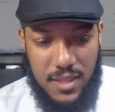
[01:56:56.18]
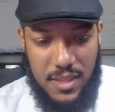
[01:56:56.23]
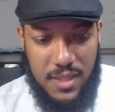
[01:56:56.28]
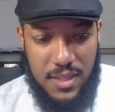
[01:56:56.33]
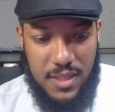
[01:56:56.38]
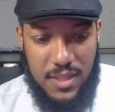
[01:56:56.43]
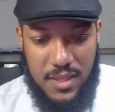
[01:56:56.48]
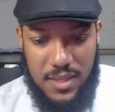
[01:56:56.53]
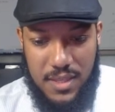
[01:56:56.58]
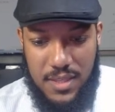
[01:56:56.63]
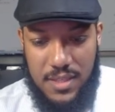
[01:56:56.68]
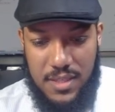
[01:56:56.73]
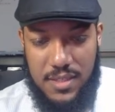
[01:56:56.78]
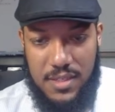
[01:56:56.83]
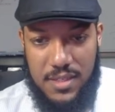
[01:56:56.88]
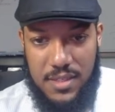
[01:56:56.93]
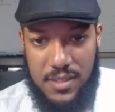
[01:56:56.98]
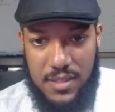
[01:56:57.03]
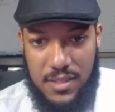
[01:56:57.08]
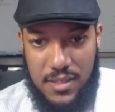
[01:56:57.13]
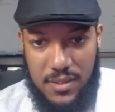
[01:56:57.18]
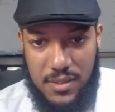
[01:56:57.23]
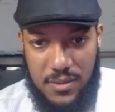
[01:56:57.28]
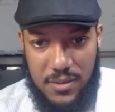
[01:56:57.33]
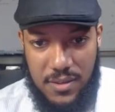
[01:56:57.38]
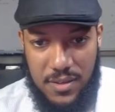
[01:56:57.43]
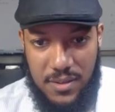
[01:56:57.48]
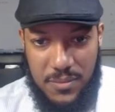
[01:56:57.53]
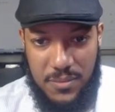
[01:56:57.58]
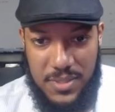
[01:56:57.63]
And
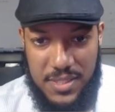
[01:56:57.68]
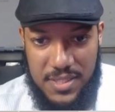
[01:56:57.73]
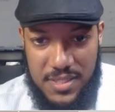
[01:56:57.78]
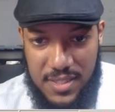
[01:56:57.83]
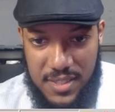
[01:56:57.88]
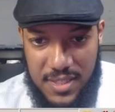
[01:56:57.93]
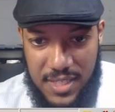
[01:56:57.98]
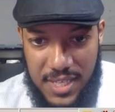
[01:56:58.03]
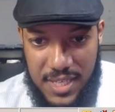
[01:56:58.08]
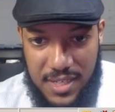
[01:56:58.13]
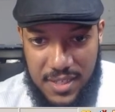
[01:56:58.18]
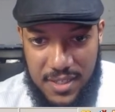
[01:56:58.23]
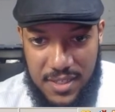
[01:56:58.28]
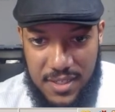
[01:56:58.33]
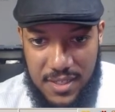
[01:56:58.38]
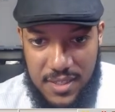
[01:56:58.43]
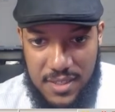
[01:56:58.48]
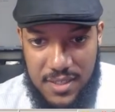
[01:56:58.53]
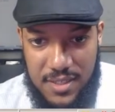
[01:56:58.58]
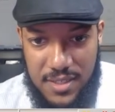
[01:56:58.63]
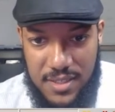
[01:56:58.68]
we see that